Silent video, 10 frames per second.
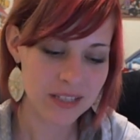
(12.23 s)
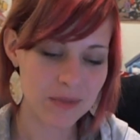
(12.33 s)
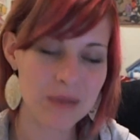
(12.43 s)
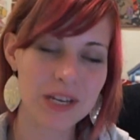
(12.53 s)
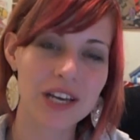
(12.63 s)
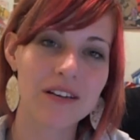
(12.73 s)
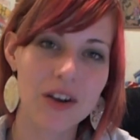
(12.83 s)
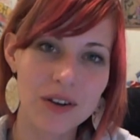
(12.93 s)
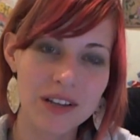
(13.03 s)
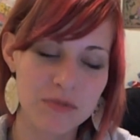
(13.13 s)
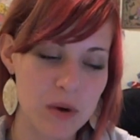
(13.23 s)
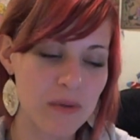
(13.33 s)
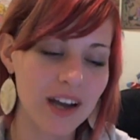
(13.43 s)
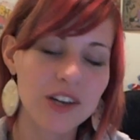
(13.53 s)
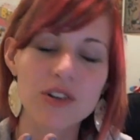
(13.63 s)
Sometimes I go to lift my
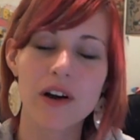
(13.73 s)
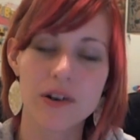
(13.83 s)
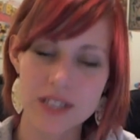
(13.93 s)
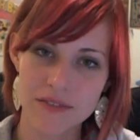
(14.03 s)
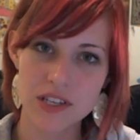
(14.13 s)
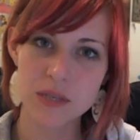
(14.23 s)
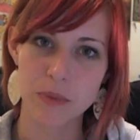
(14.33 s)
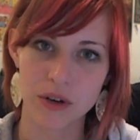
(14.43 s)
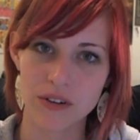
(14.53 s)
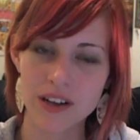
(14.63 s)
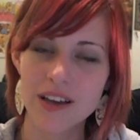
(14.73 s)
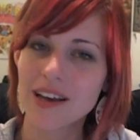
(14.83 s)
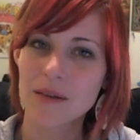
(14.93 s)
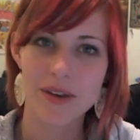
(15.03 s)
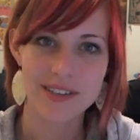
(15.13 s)
mug, and you know, I always have the spoon
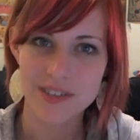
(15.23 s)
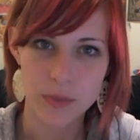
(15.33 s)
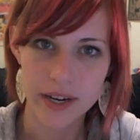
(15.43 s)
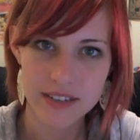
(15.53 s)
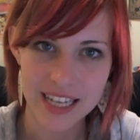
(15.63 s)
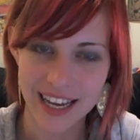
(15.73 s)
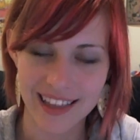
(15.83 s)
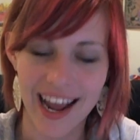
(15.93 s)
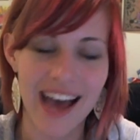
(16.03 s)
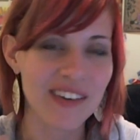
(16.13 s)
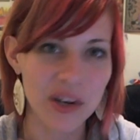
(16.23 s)
because it's a weird tick that I have.